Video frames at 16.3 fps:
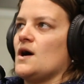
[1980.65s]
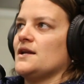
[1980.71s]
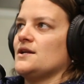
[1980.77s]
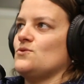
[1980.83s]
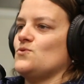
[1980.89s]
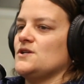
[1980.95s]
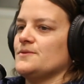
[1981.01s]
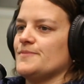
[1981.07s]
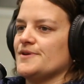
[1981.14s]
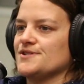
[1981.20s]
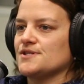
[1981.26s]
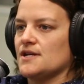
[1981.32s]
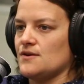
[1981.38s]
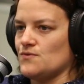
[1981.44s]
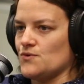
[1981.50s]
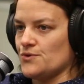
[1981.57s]
did we
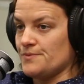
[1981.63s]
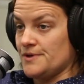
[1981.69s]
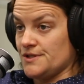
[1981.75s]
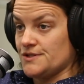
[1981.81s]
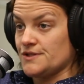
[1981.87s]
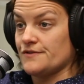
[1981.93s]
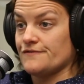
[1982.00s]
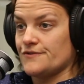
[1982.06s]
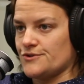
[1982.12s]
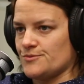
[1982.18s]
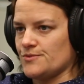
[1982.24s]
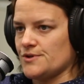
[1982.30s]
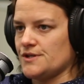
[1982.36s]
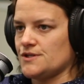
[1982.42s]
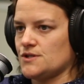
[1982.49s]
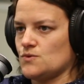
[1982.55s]
domesticate ruminants in the first
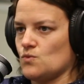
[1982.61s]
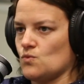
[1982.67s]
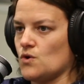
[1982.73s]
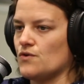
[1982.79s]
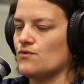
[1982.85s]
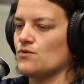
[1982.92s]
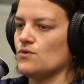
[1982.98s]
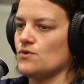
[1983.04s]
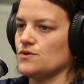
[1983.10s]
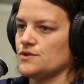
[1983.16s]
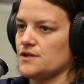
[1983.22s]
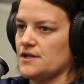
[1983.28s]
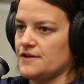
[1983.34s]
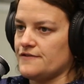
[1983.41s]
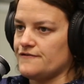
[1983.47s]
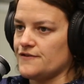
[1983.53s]
place? What role do
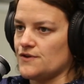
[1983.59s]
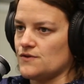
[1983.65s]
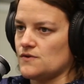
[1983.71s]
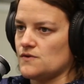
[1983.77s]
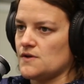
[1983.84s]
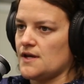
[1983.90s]
they fill?